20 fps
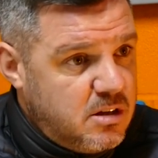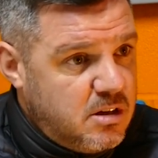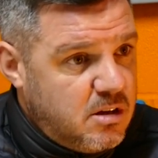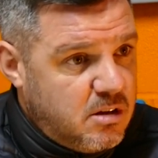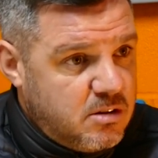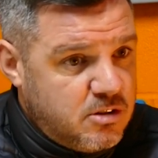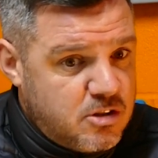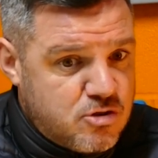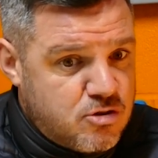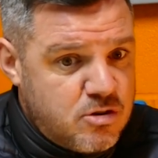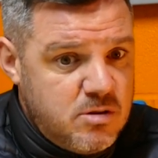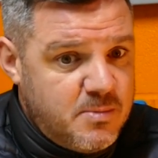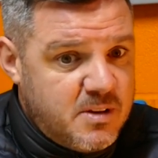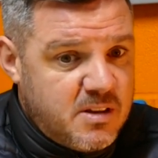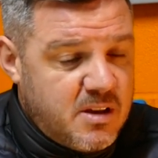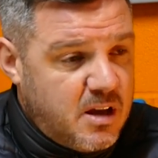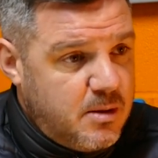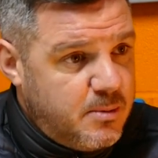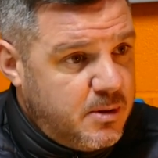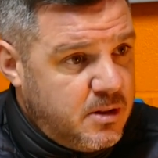on the
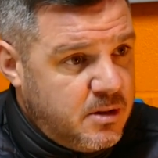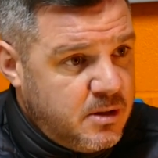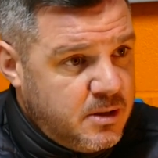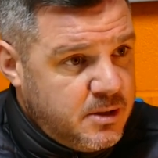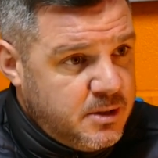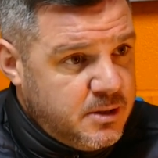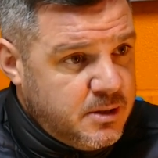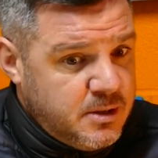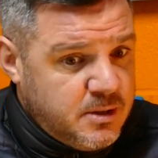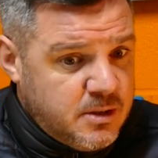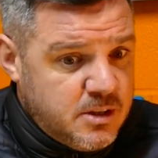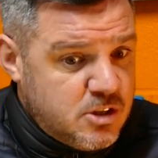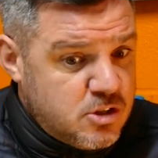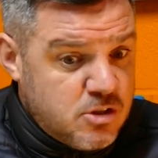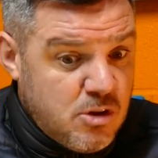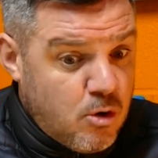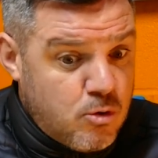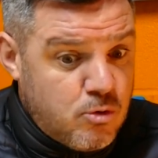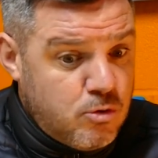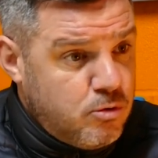treatment table. It's
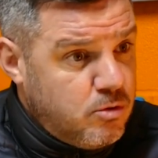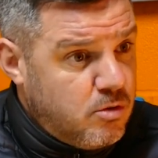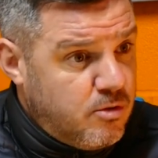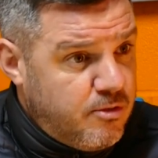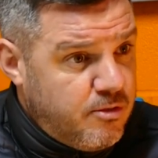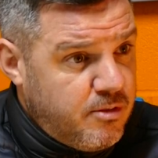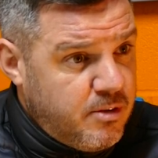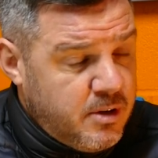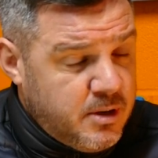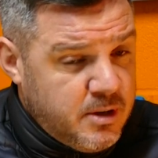not good enough.